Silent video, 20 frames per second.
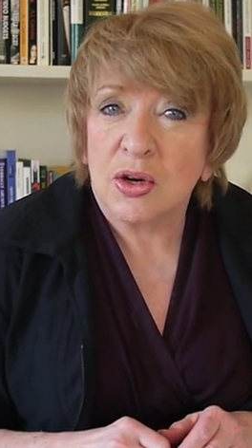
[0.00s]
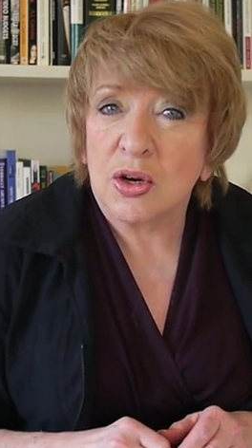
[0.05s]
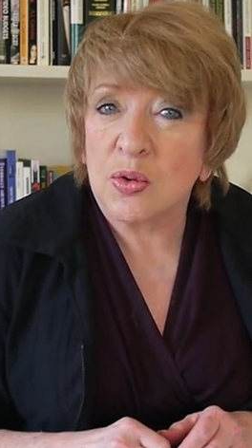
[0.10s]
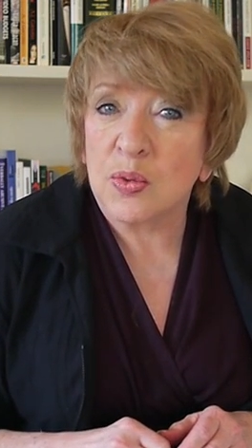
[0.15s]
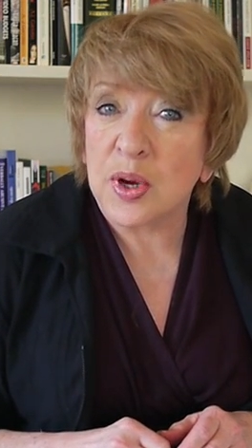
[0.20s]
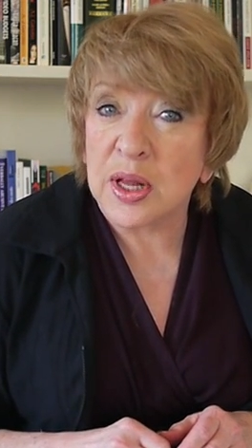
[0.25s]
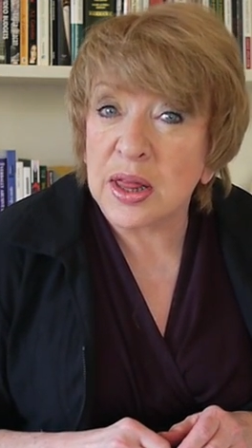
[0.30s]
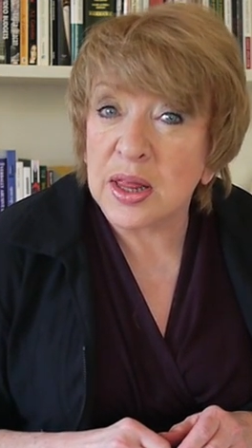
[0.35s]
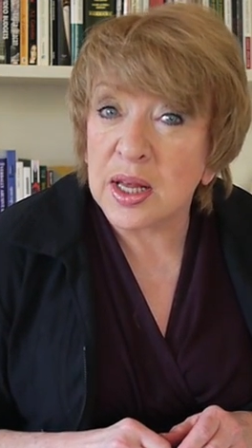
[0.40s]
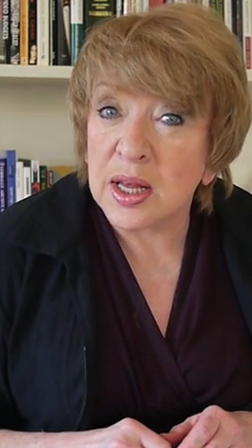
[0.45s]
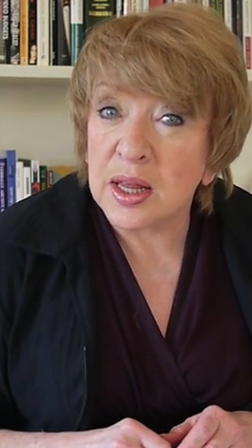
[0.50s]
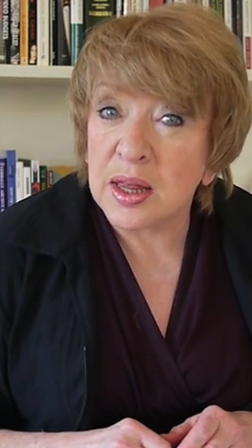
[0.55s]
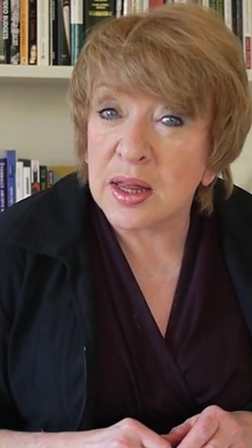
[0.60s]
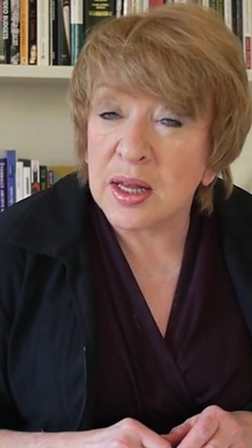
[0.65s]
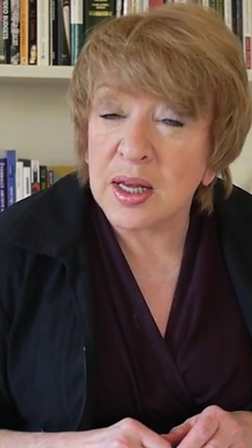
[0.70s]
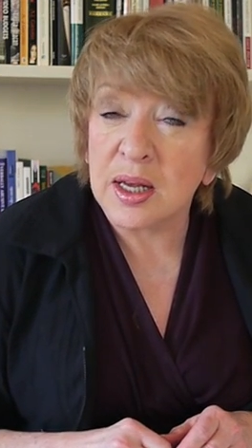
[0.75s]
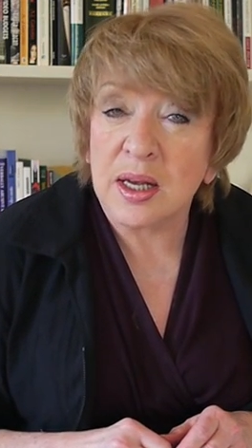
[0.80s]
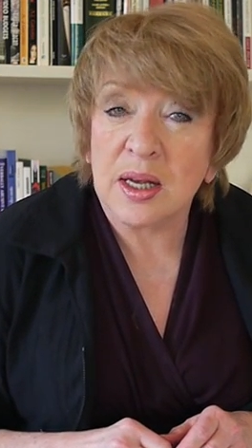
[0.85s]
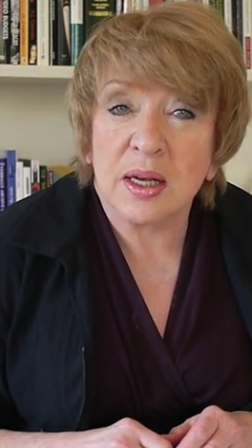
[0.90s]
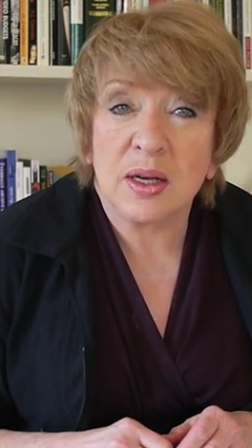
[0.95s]
what they
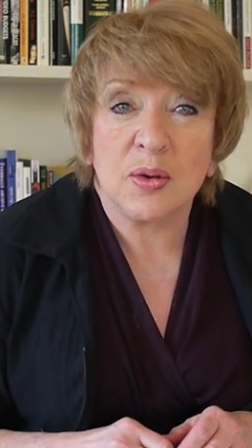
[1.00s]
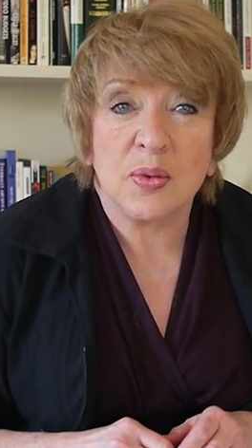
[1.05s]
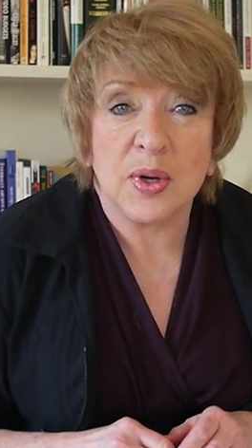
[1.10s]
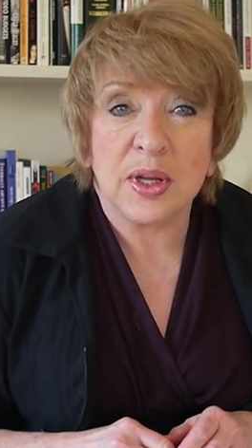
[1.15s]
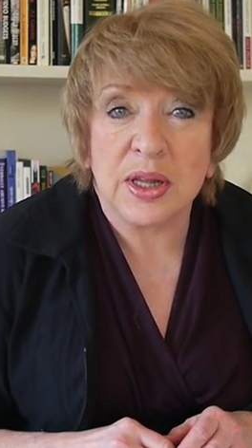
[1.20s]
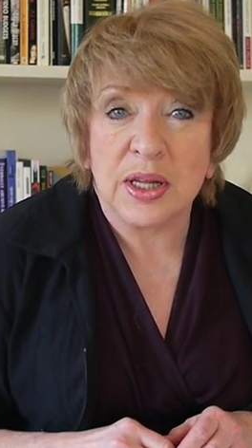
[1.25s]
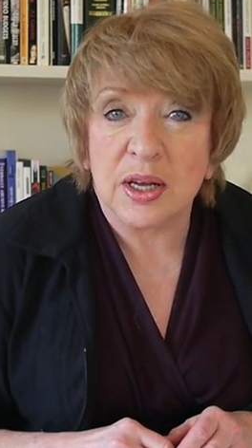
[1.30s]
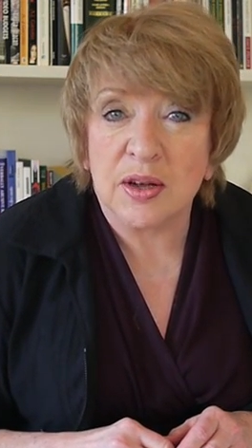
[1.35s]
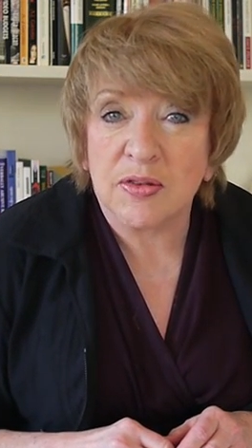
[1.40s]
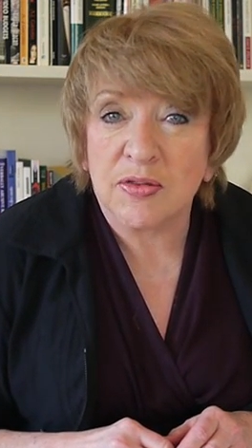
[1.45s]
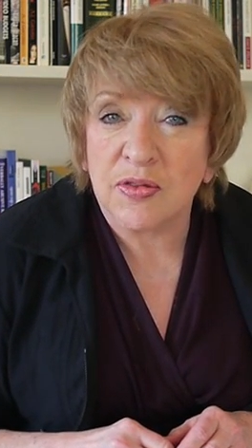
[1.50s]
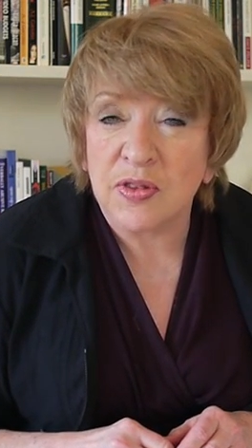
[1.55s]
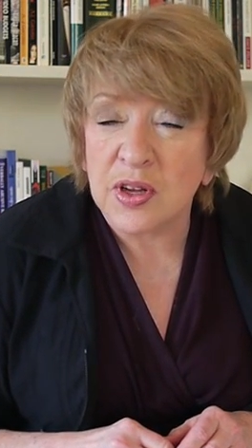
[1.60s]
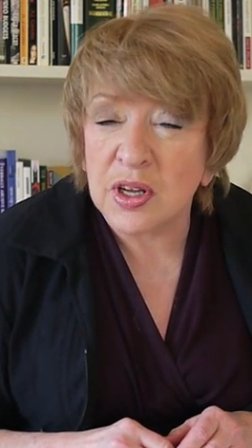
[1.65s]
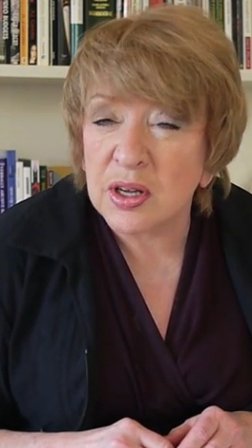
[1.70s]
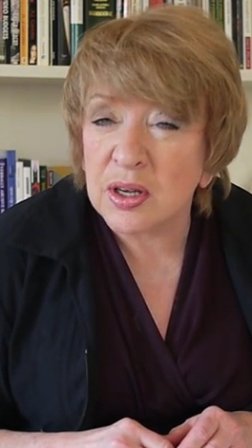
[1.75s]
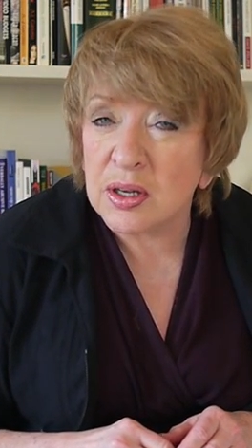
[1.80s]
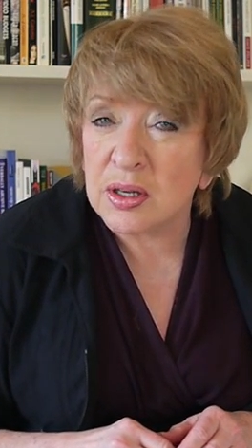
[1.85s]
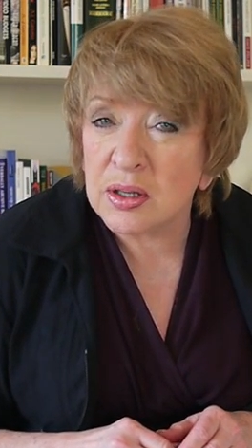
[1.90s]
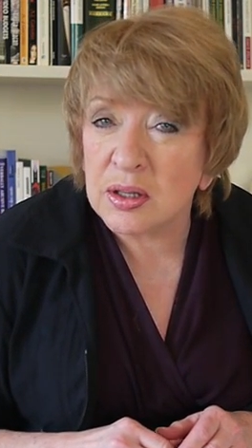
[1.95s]
think, what they
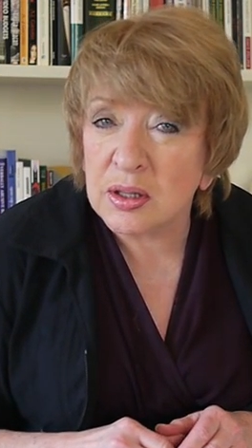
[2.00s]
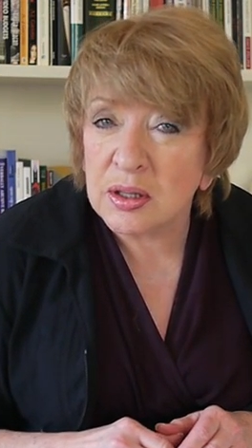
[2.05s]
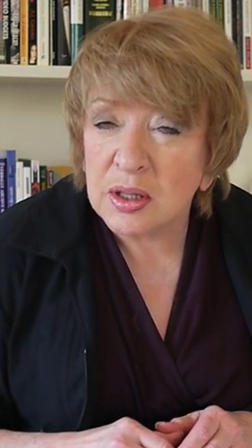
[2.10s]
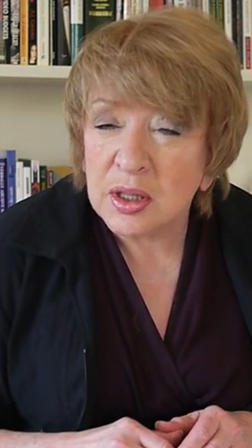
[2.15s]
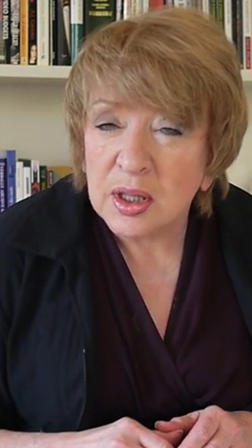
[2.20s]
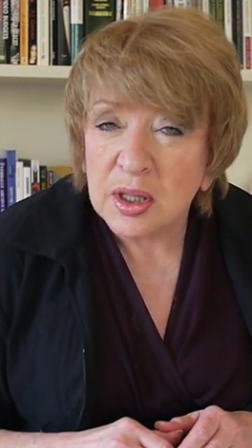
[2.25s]
feel,